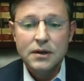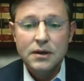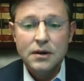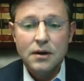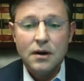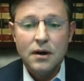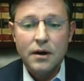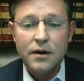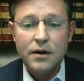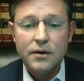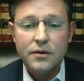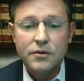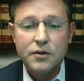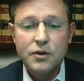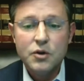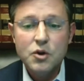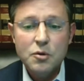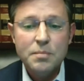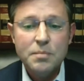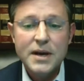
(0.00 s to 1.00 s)
are the
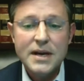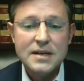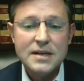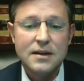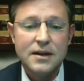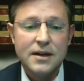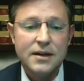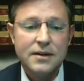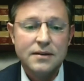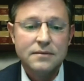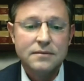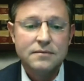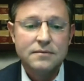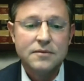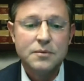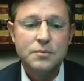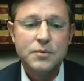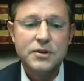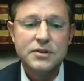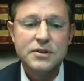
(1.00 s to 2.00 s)
new baseline
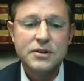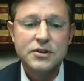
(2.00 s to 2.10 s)
from which